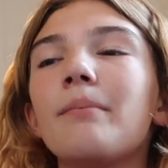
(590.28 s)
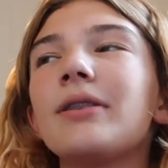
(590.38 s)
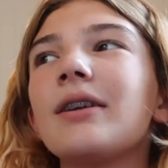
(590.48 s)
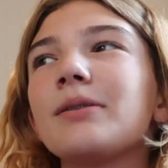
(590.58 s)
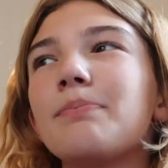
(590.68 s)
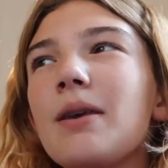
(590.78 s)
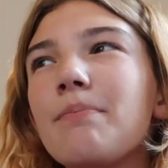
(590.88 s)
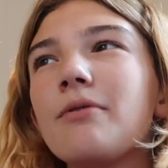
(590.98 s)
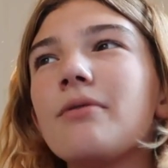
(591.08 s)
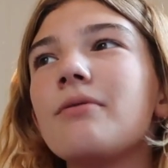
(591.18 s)
But there's
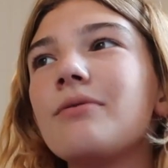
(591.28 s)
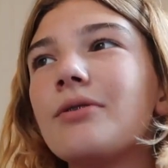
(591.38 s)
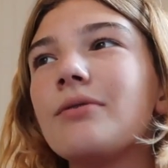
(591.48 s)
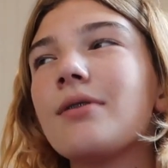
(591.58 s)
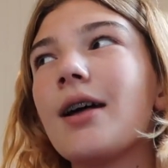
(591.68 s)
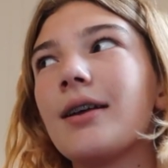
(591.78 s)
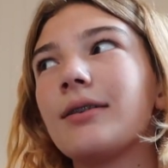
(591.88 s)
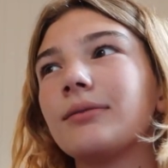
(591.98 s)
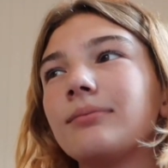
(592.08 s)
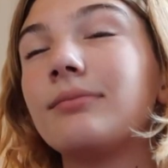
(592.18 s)
people who do
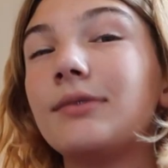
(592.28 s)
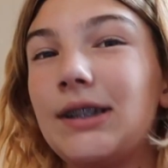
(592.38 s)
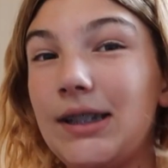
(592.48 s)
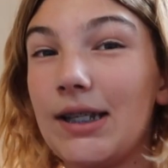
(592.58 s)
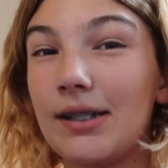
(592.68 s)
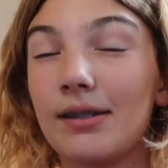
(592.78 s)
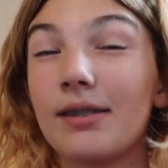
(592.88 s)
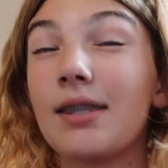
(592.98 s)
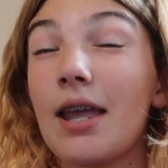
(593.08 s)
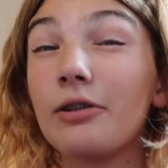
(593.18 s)
like,
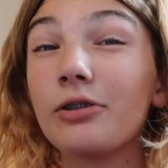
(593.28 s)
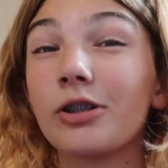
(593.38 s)
they are